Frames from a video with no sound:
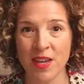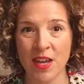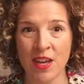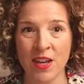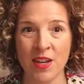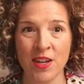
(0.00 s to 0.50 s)

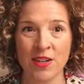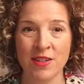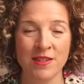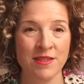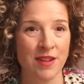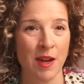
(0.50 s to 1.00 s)

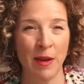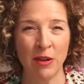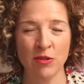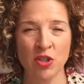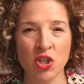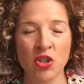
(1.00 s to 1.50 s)
in
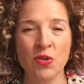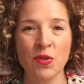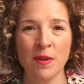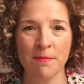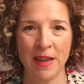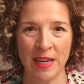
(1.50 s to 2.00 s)
about two
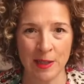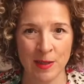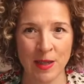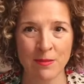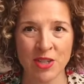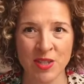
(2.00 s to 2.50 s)
minutes.
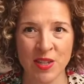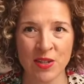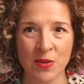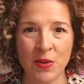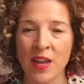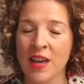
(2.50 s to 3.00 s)
So I'm just going
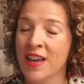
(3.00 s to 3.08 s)
to